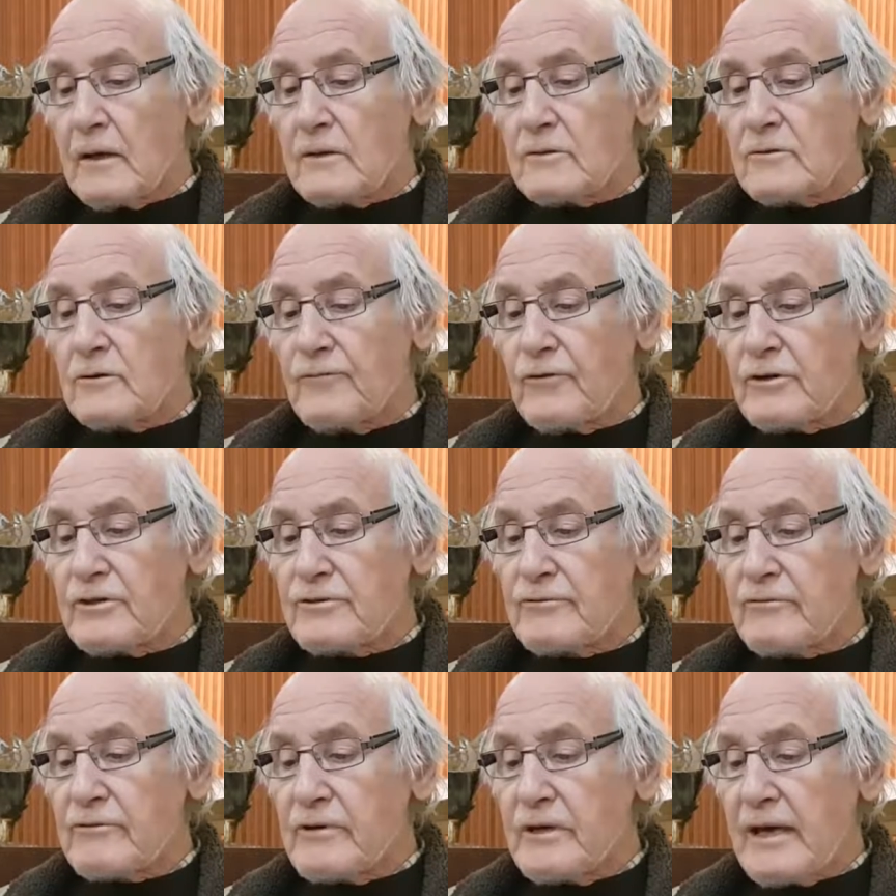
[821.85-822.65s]
So verse
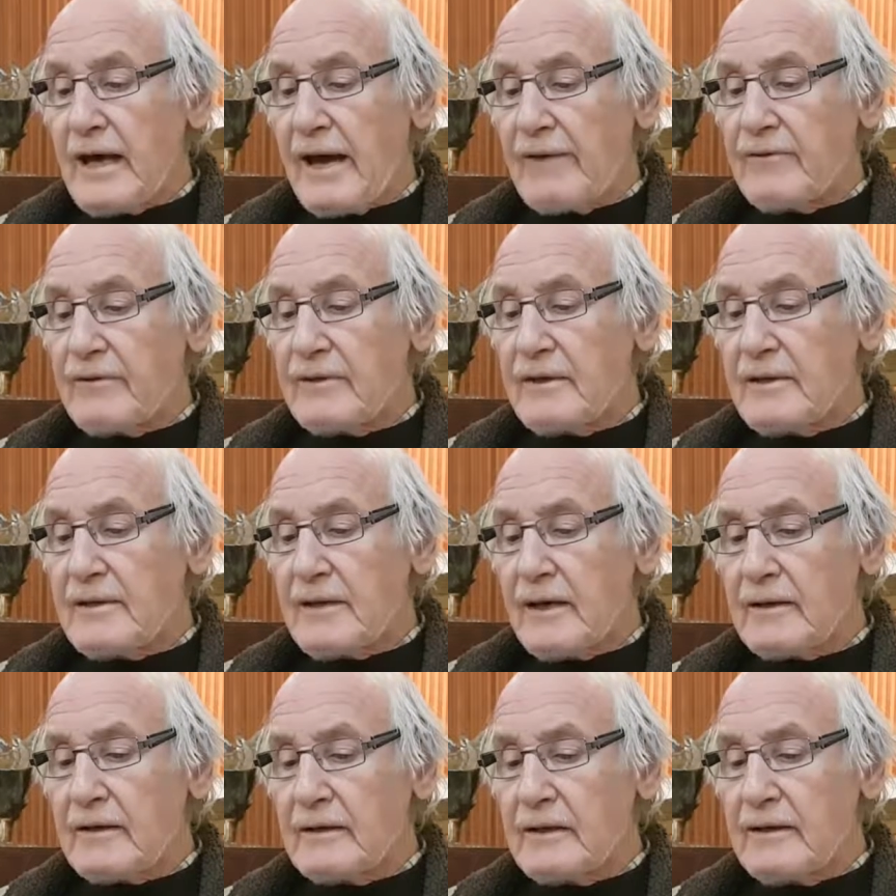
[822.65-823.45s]
3, everything
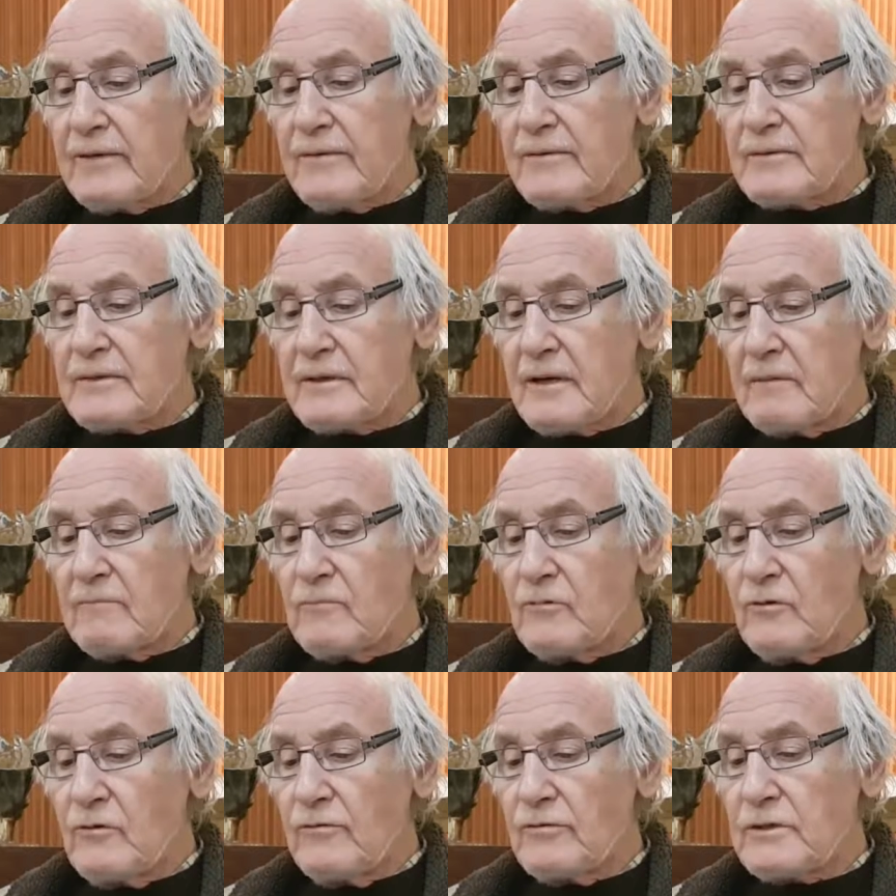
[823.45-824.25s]
that lives and
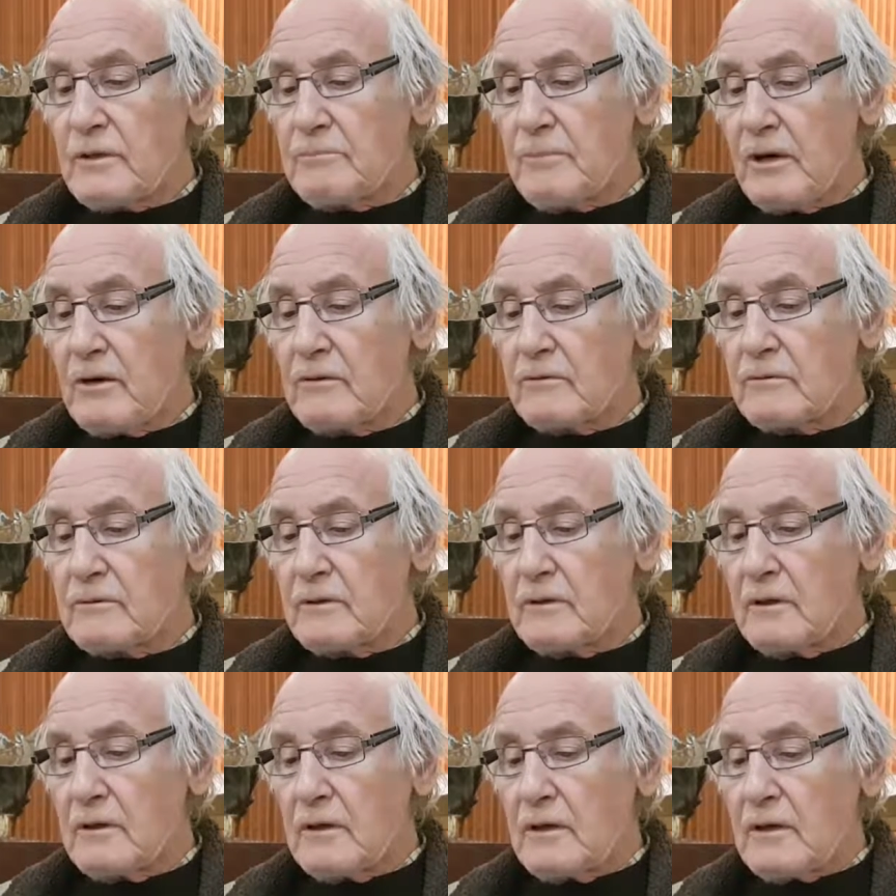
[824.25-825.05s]
moves about
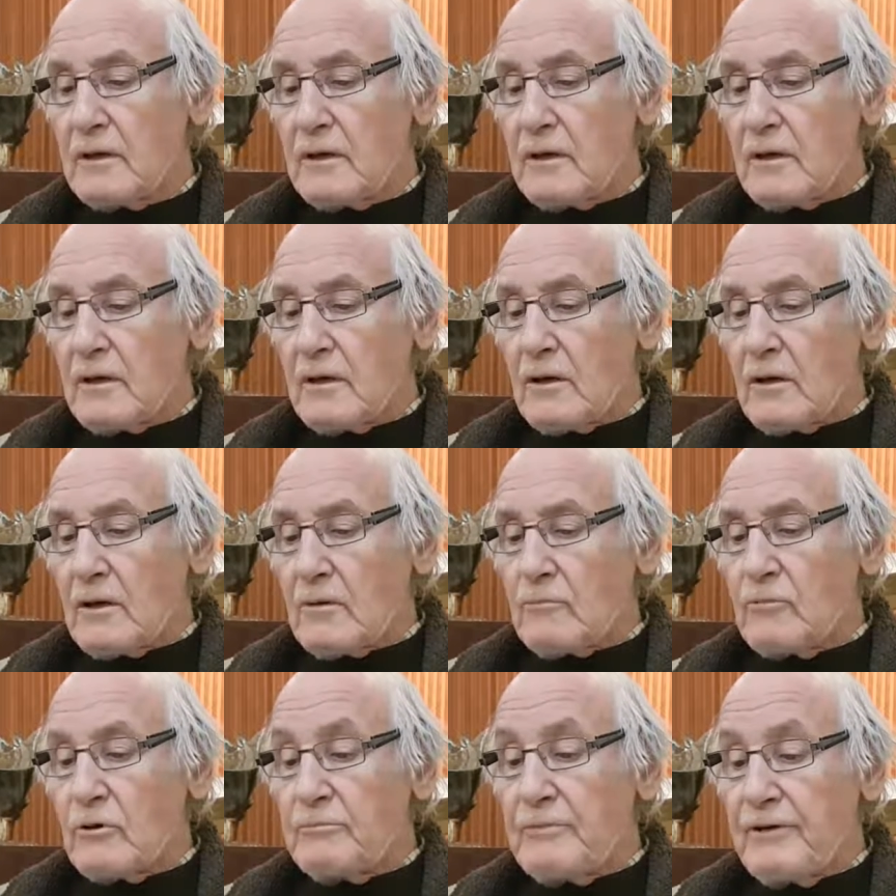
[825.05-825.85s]

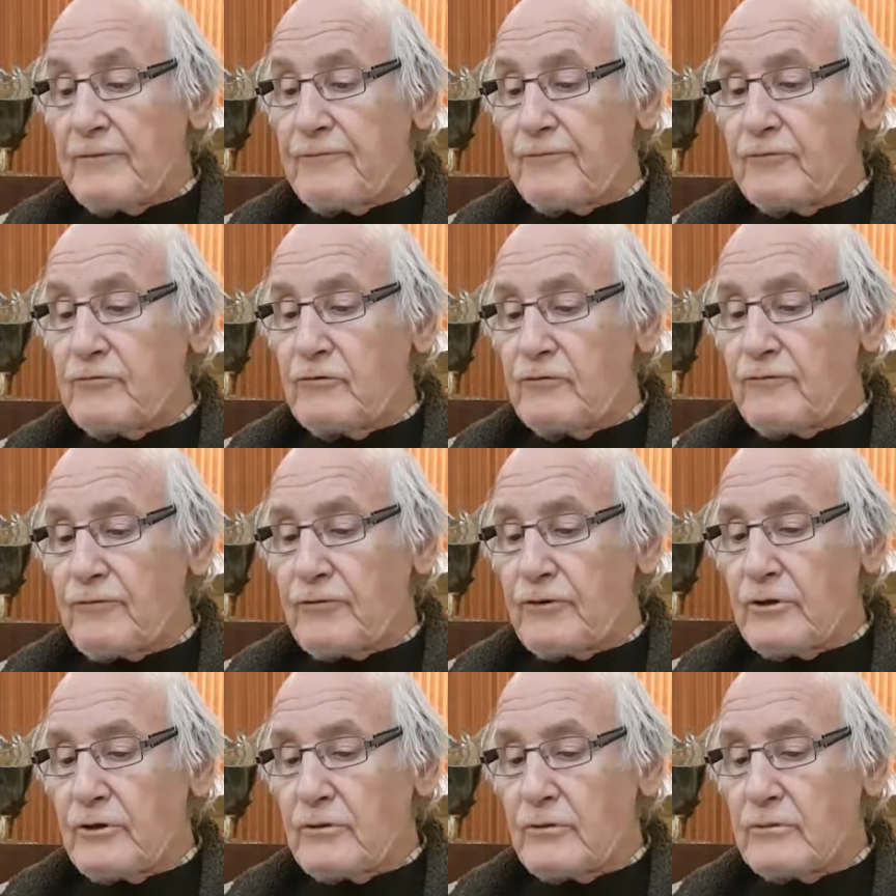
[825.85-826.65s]
will be food for
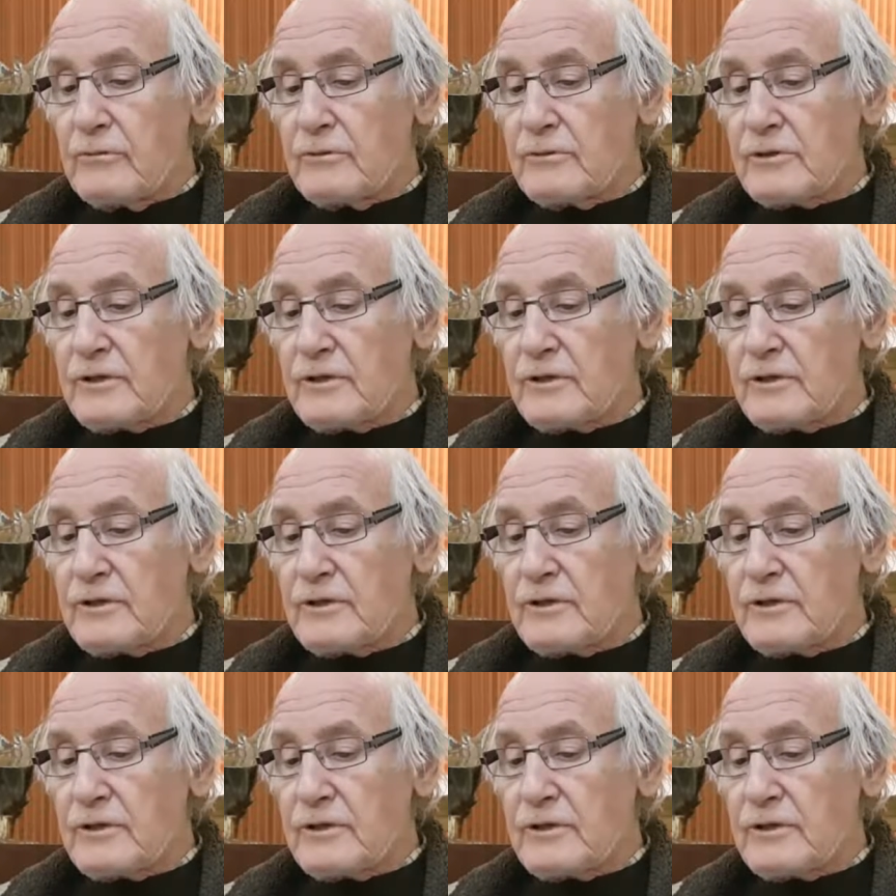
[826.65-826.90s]
you.